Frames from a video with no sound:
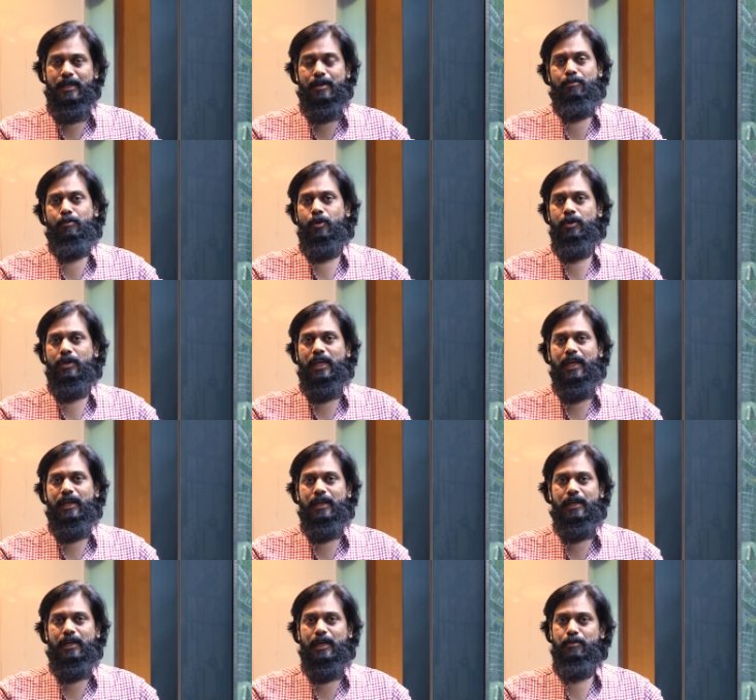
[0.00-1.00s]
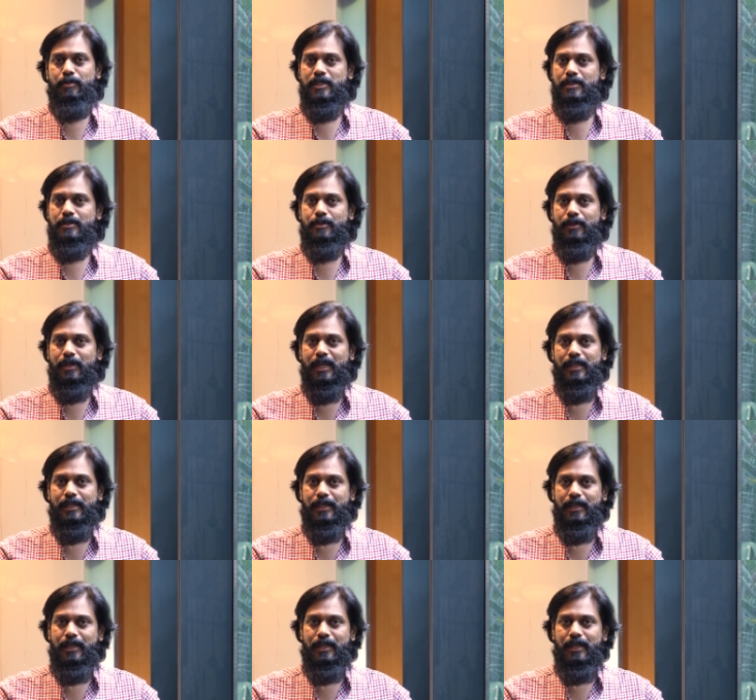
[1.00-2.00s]
more career and business
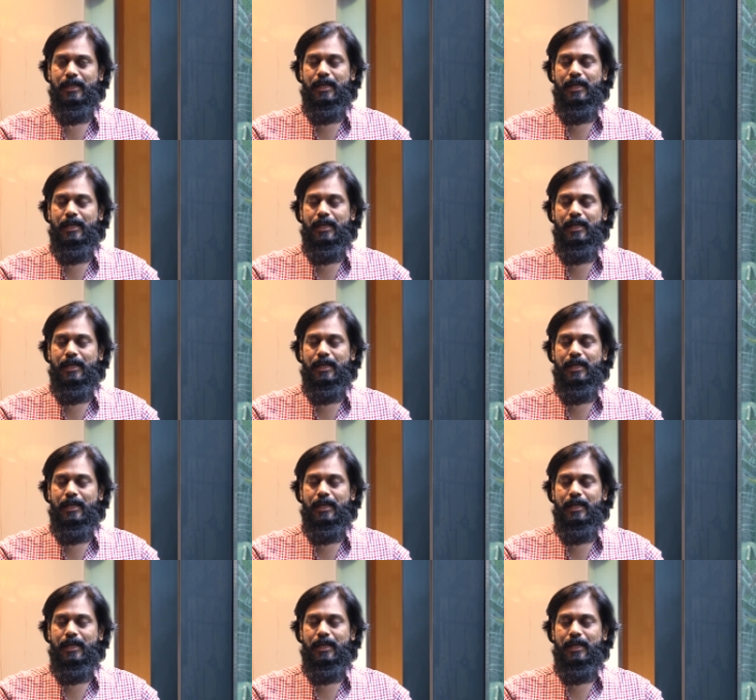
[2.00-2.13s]
oriented,